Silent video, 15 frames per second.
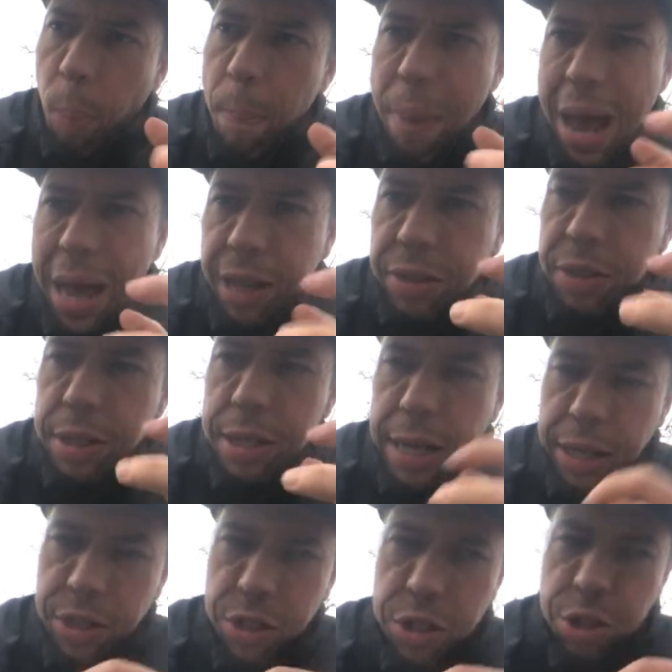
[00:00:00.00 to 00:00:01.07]
back the
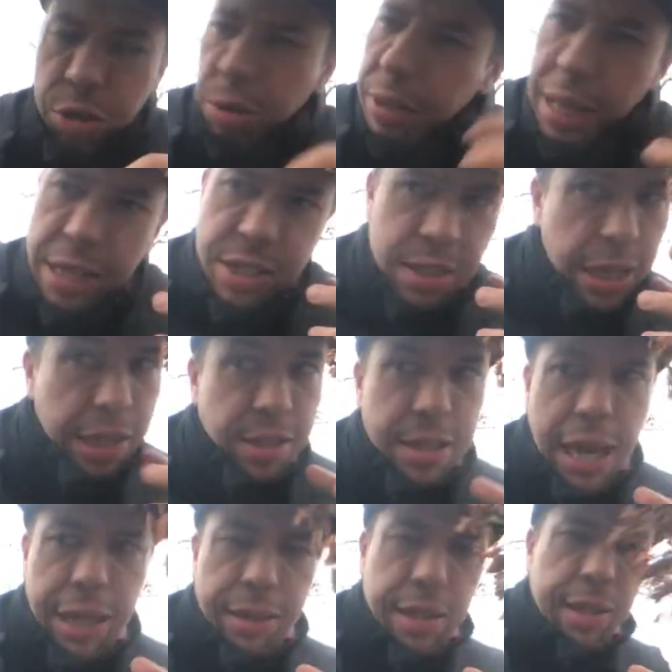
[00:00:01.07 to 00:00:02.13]
next year, and that's not